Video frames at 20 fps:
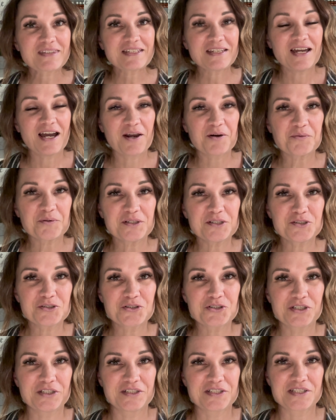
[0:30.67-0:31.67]
I wanted to
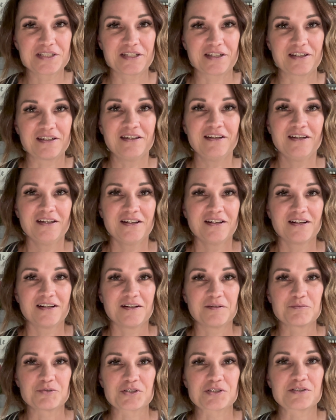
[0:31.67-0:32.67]
share today
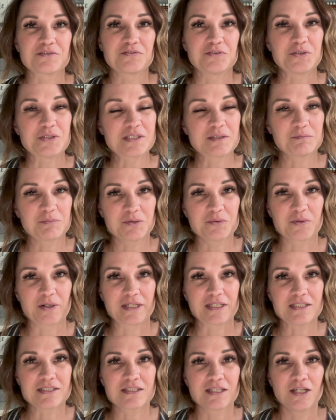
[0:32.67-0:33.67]
just a few simple
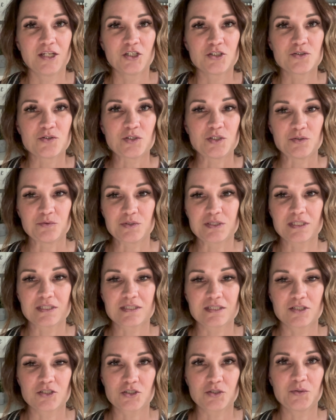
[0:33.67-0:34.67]
ways to use
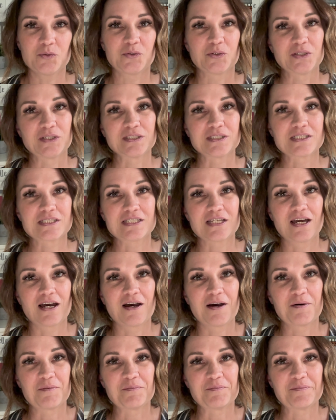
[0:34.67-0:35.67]
essential oils
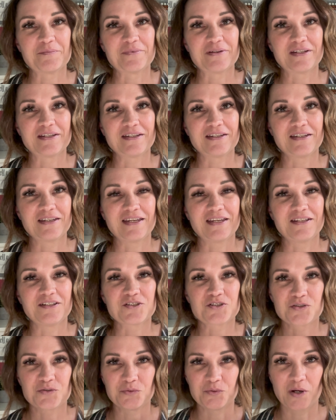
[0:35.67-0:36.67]

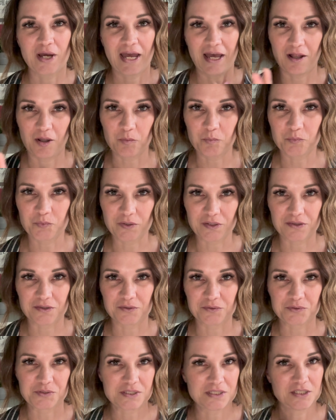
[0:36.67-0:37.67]
to help with
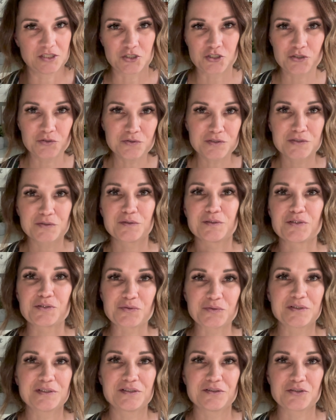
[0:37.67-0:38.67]
those issues so that you
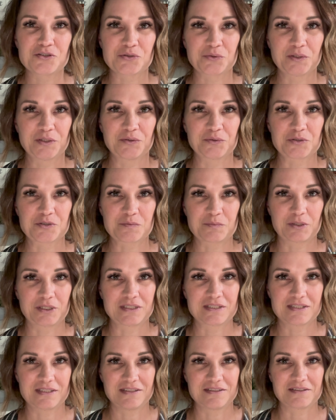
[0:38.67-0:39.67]
can enjoy your spring
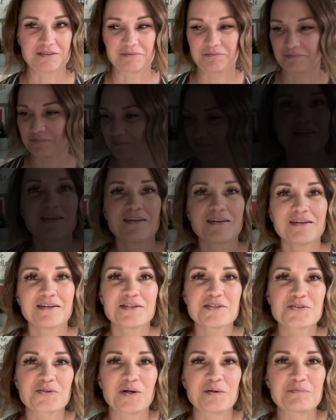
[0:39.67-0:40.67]
season.
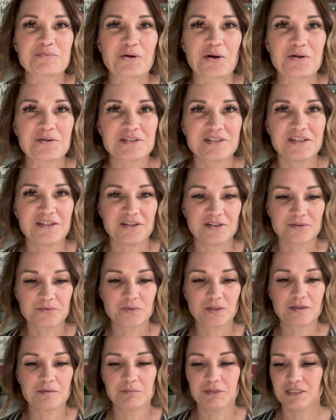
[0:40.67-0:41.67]
So I brought here
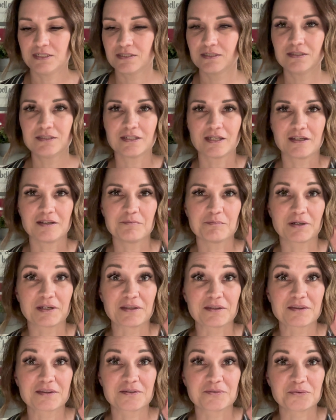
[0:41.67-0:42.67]
with me today my
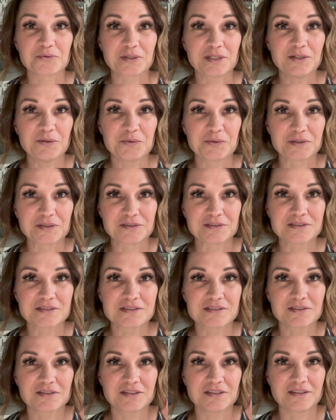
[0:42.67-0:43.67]
3 oils
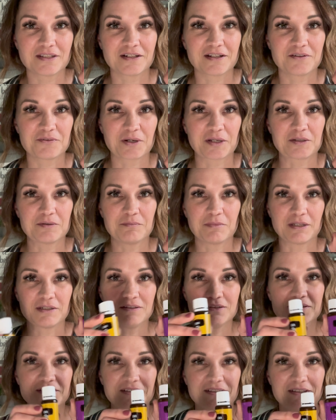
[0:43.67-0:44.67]
that I recommend:
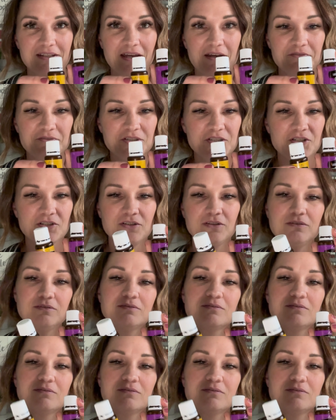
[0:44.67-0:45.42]
lavender,